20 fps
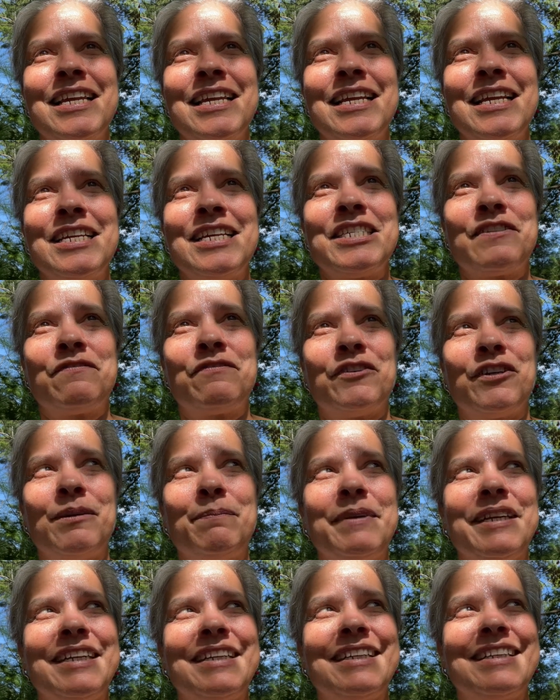He's
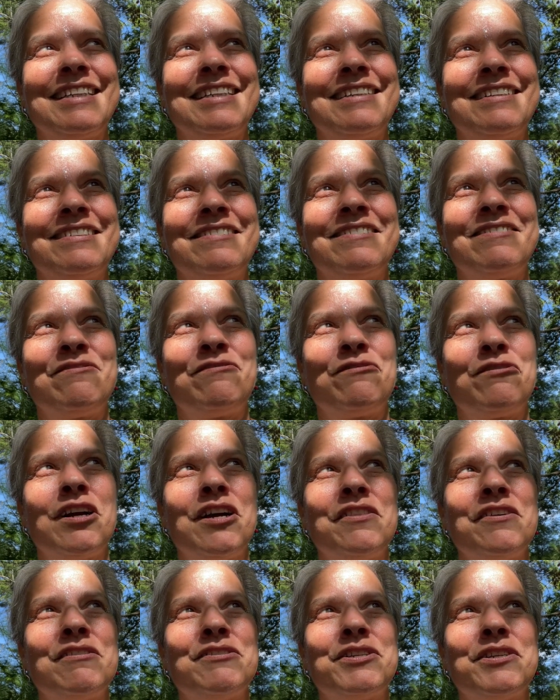affirming for all
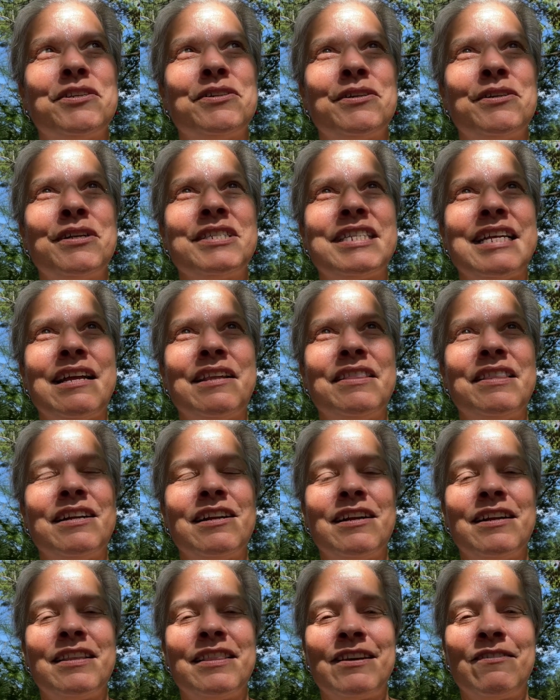those adults out
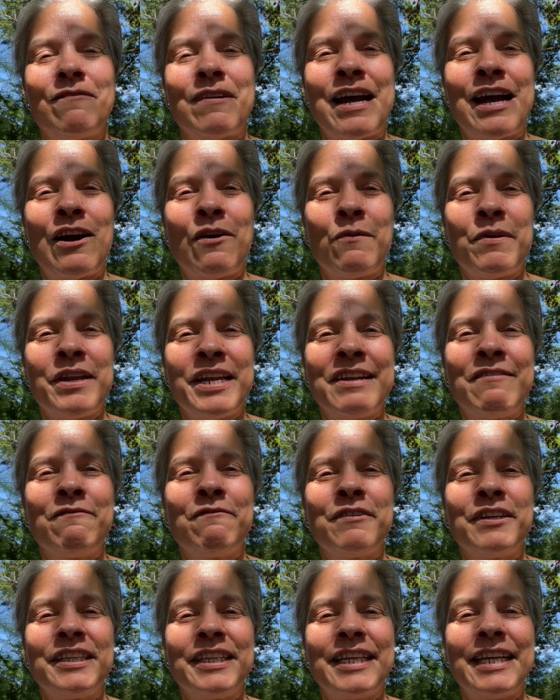there that, wow, we
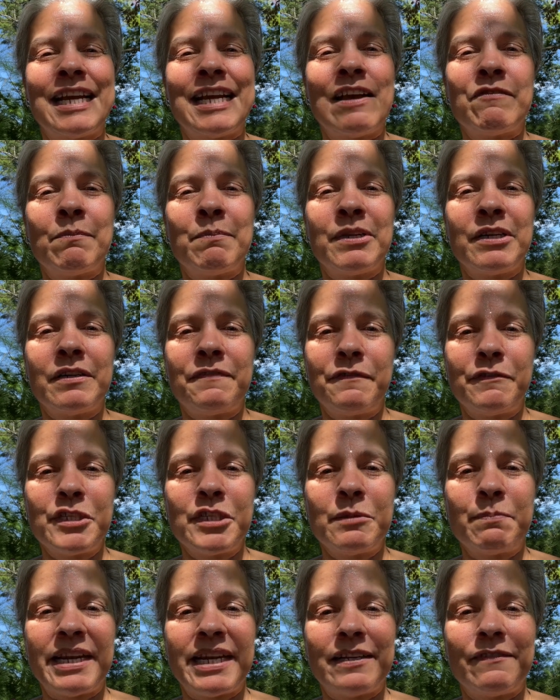really have a beautiful
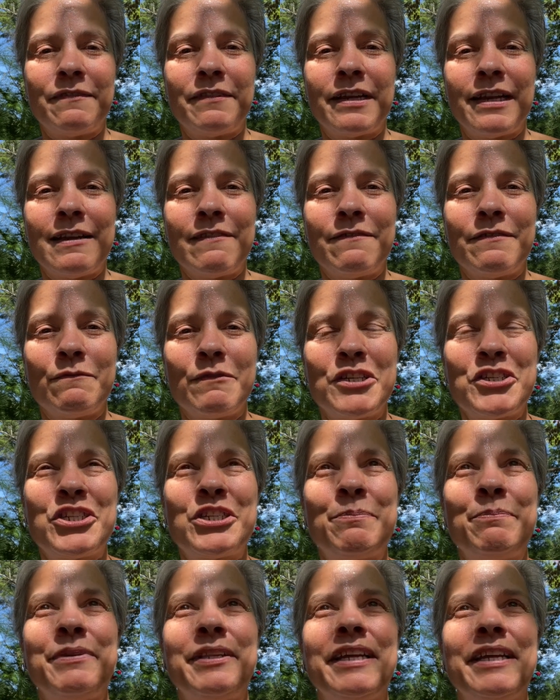span of life in which to
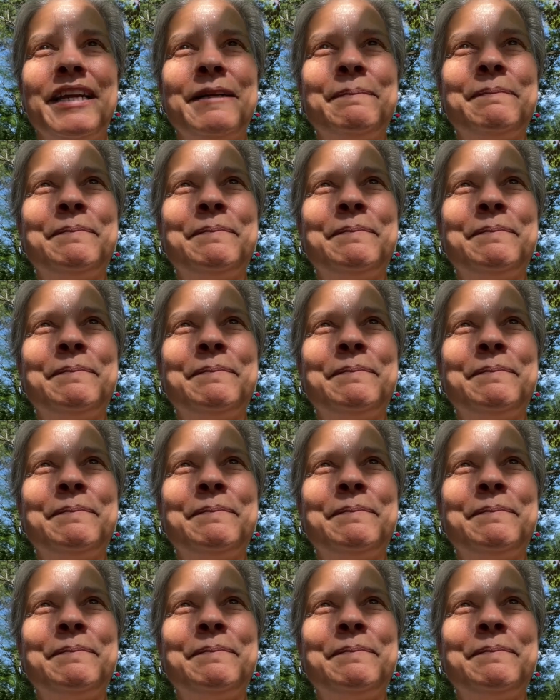play.